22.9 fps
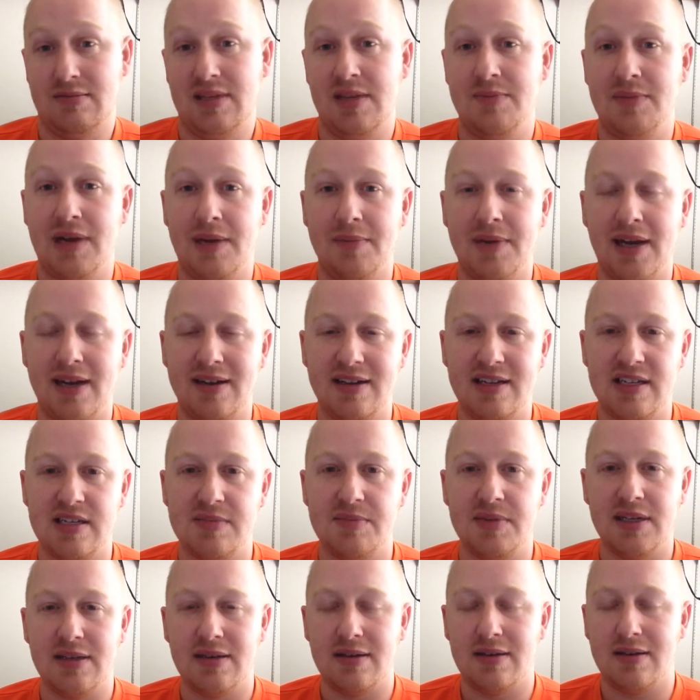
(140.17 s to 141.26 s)
in my mind, he's
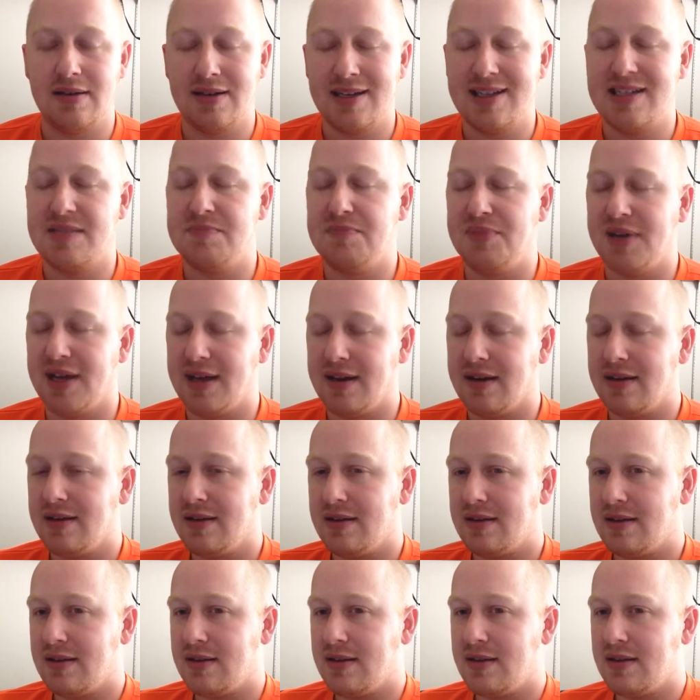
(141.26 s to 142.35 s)
been
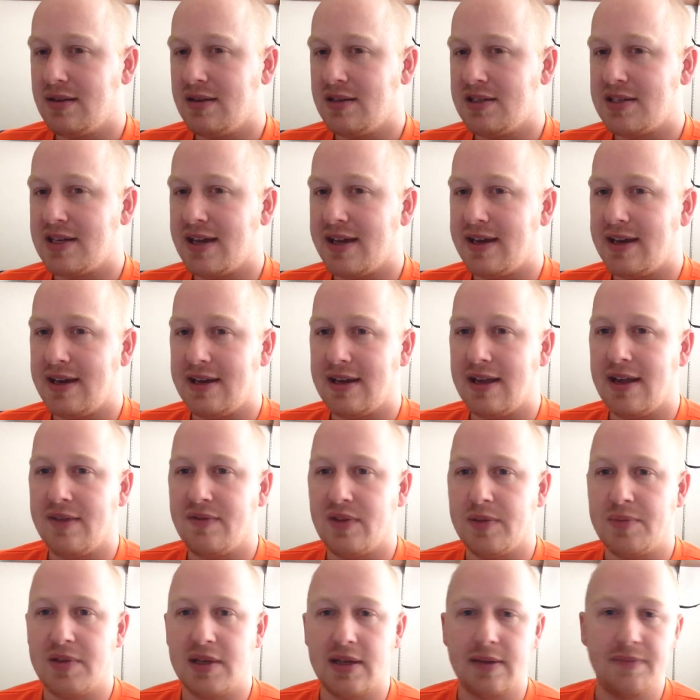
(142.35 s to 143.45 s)
the tight end
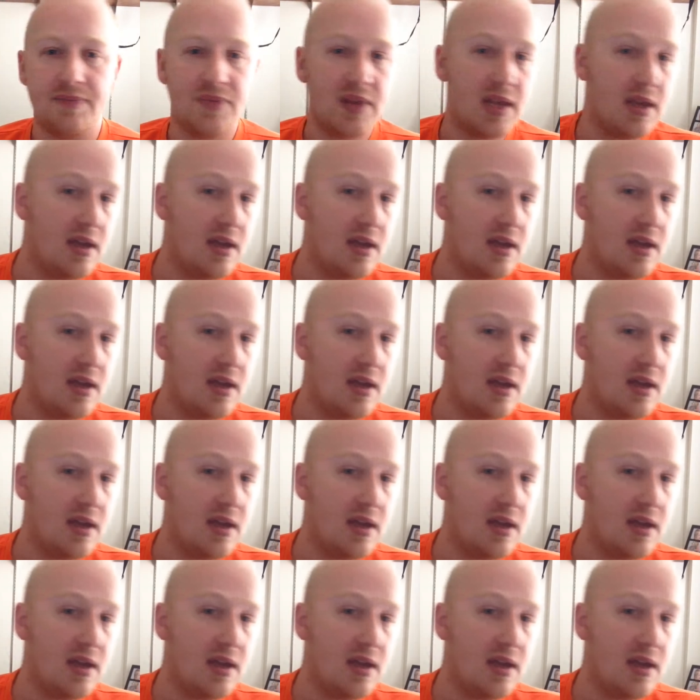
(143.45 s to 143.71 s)
MVP.